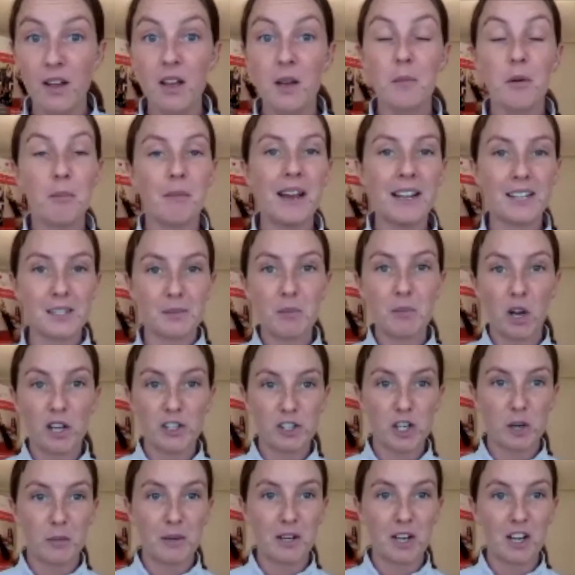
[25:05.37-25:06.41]
but makes my
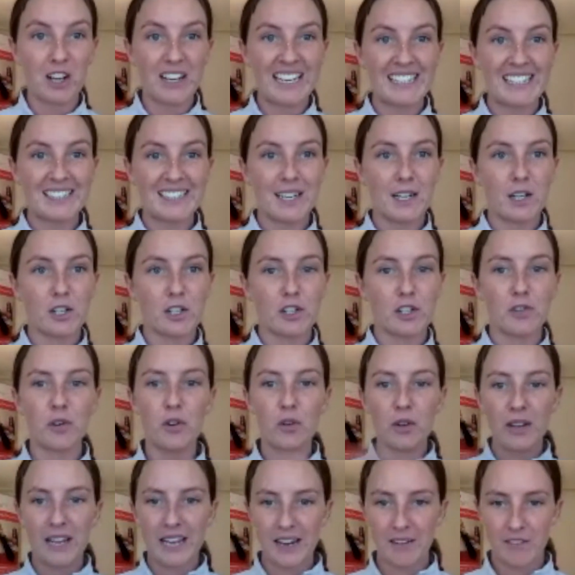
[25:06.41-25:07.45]
job a lot easier because you're
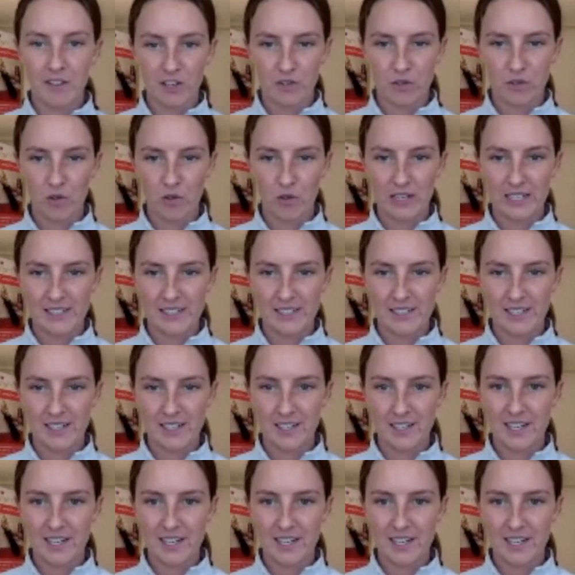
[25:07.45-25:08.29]
all here and you're all listening.